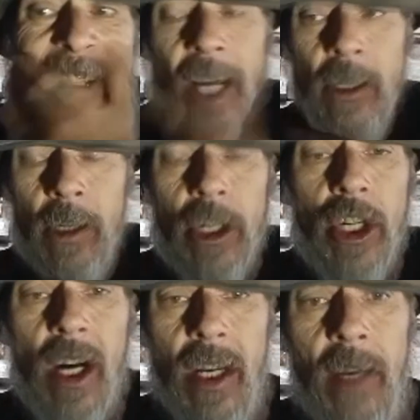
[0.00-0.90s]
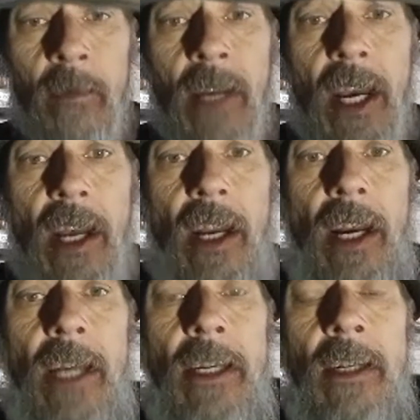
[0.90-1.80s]
I could have shot him dead and
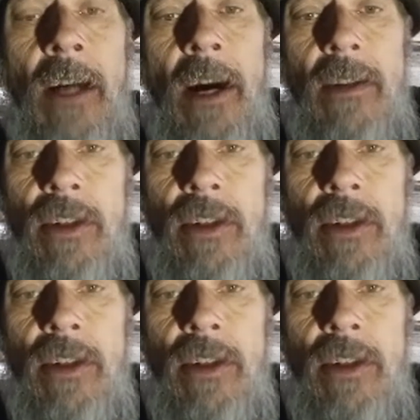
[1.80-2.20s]
I did not.